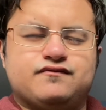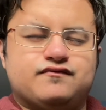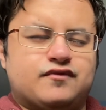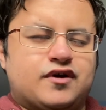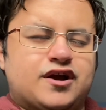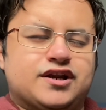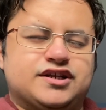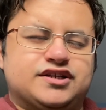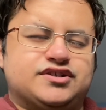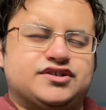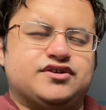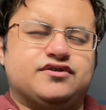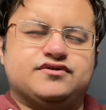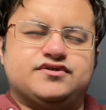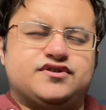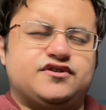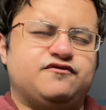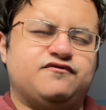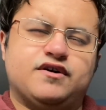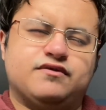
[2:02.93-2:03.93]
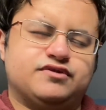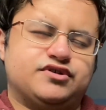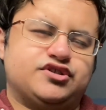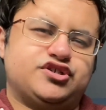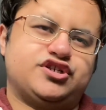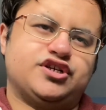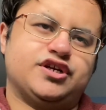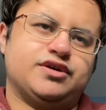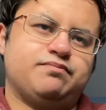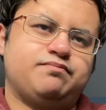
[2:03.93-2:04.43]
rightly so. Soufal was
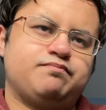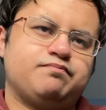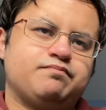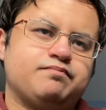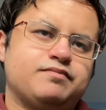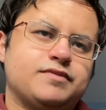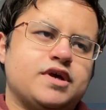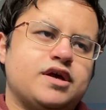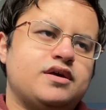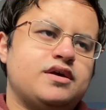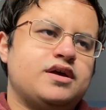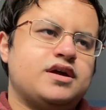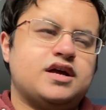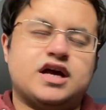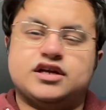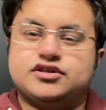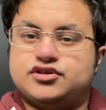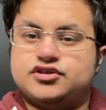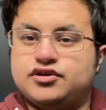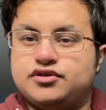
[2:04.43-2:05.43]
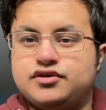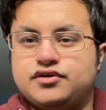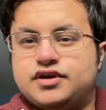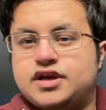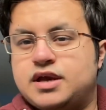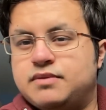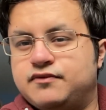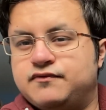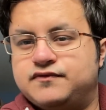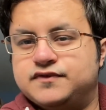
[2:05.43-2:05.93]
shit. Antonio
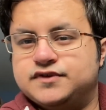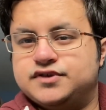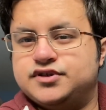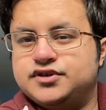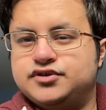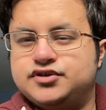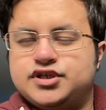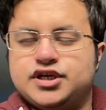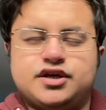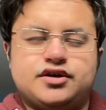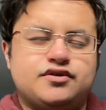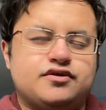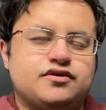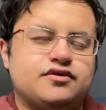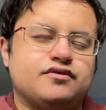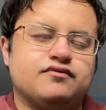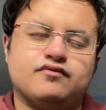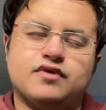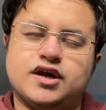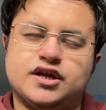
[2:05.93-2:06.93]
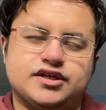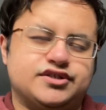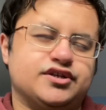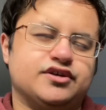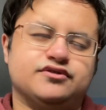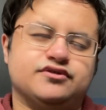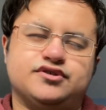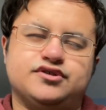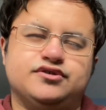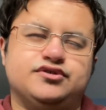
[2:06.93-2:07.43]
came on for Souček, rightly
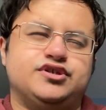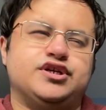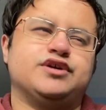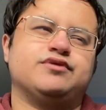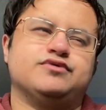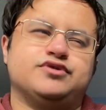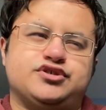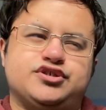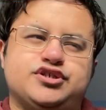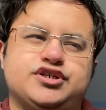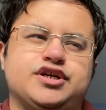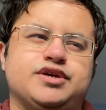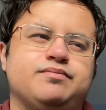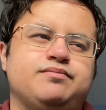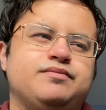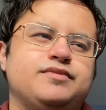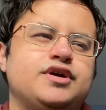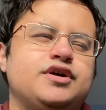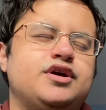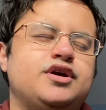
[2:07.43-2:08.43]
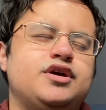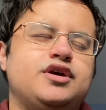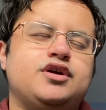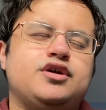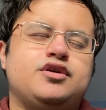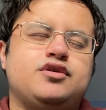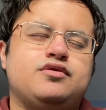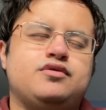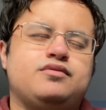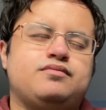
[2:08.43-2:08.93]
so. Souček was shit.
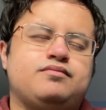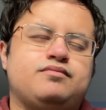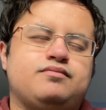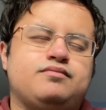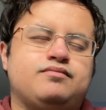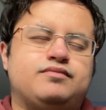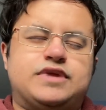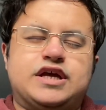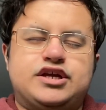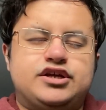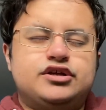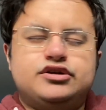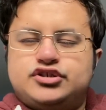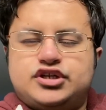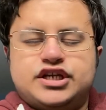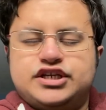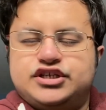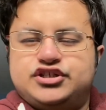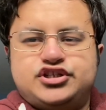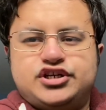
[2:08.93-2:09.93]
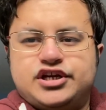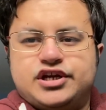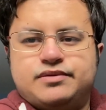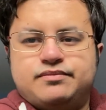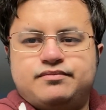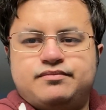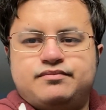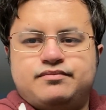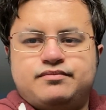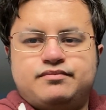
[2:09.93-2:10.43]
They're usually
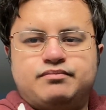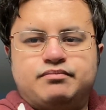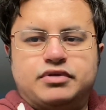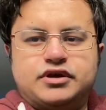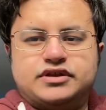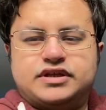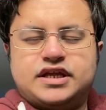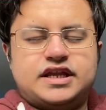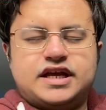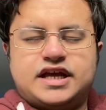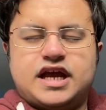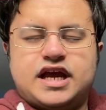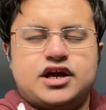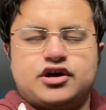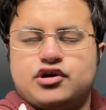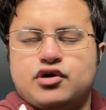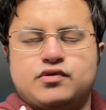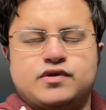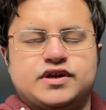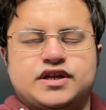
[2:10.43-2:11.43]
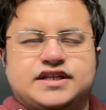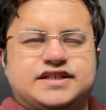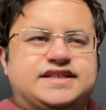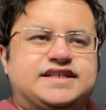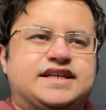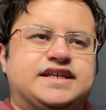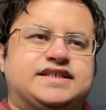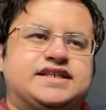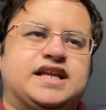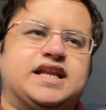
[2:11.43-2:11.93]
shit, but then they get a goal and
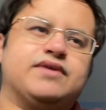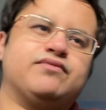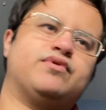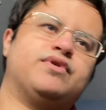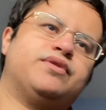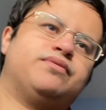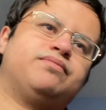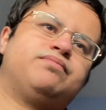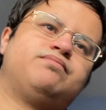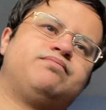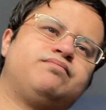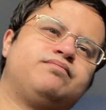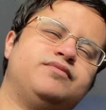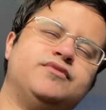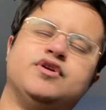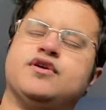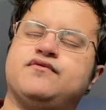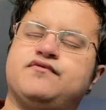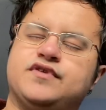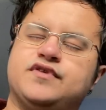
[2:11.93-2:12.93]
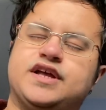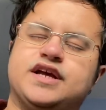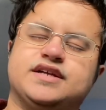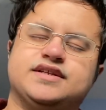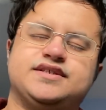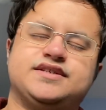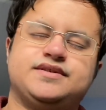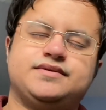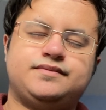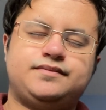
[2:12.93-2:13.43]
assist and everyone, you know,
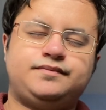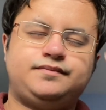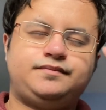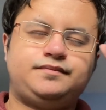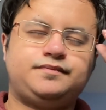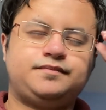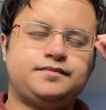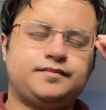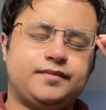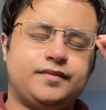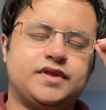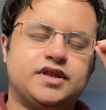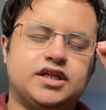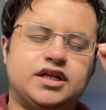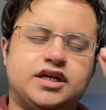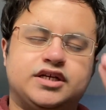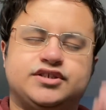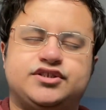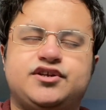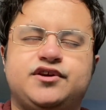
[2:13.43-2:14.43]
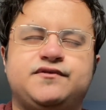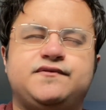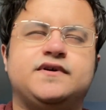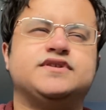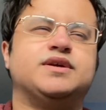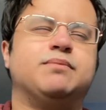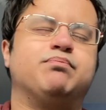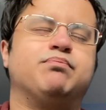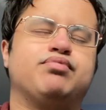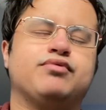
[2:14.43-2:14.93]
forgets. Now,
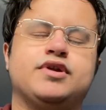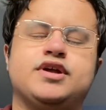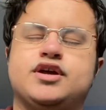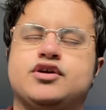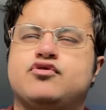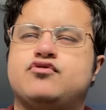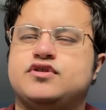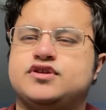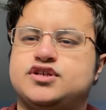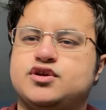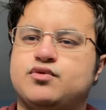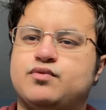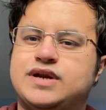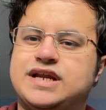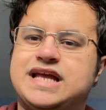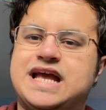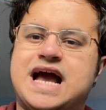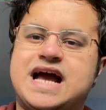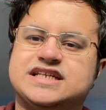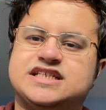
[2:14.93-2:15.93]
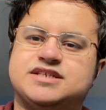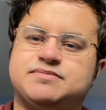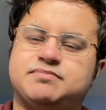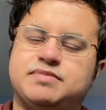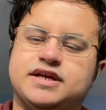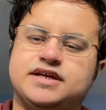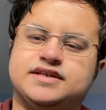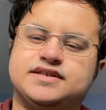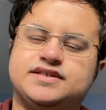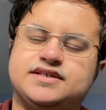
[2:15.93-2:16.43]
Soufal's a brilliant crosser when he has
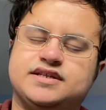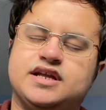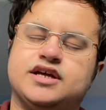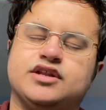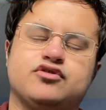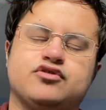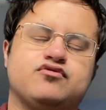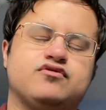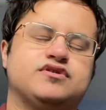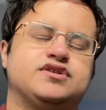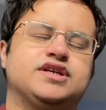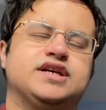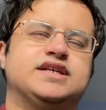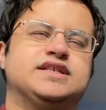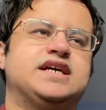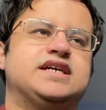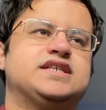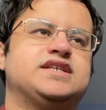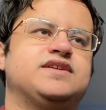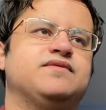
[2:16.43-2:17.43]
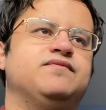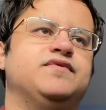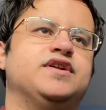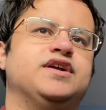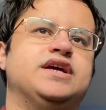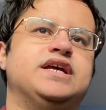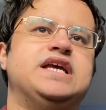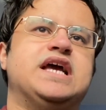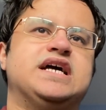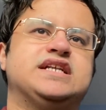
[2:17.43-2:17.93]
space. Like the cross against Aston
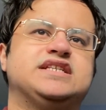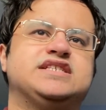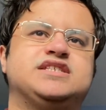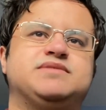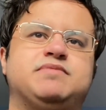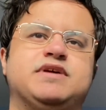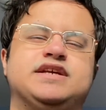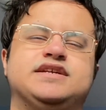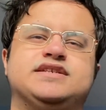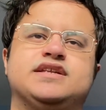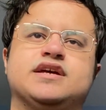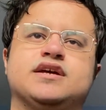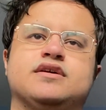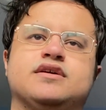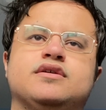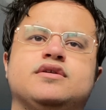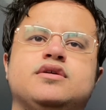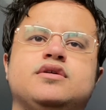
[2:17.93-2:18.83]
Villa, he had space there.